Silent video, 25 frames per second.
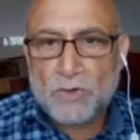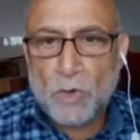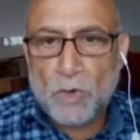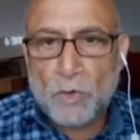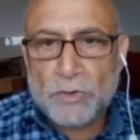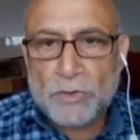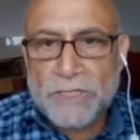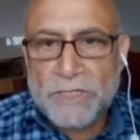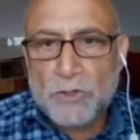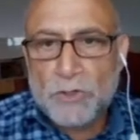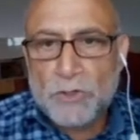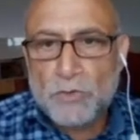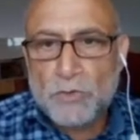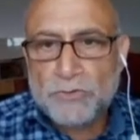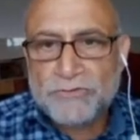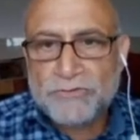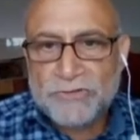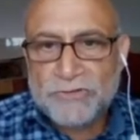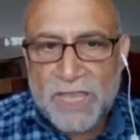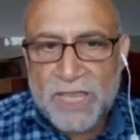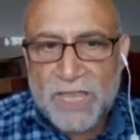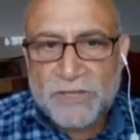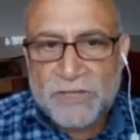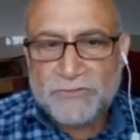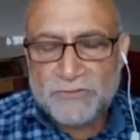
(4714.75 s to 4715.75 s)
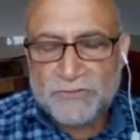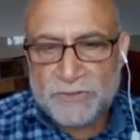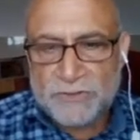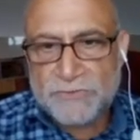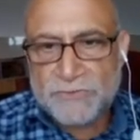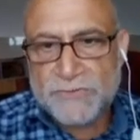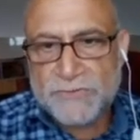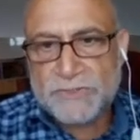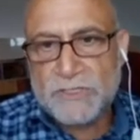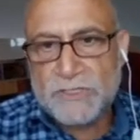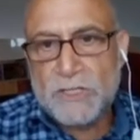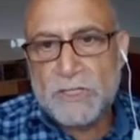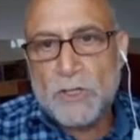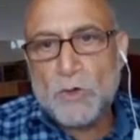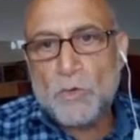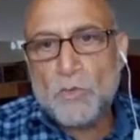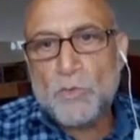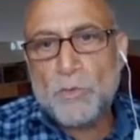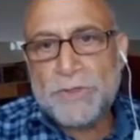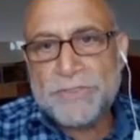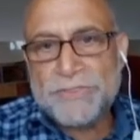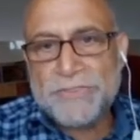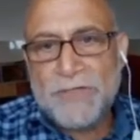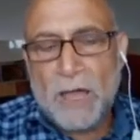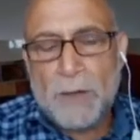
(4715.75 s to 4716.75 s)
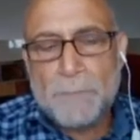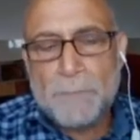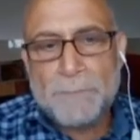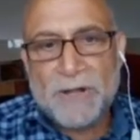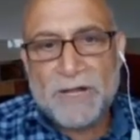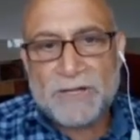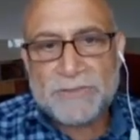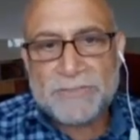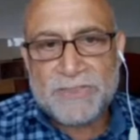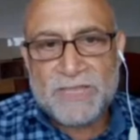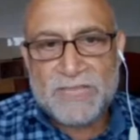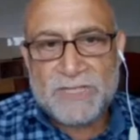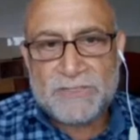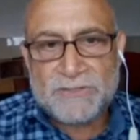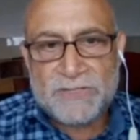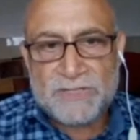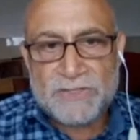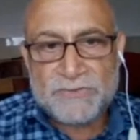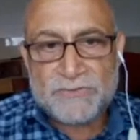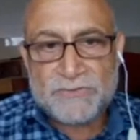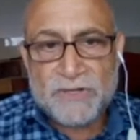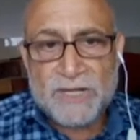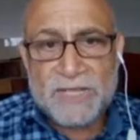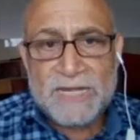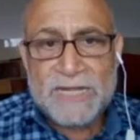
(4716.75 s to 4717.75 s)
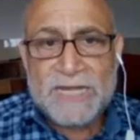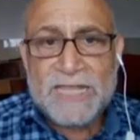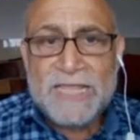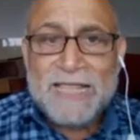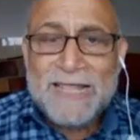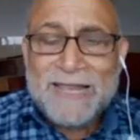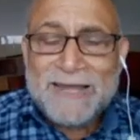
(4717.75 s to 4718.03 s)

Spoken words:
on negotiations with apartheid Israel,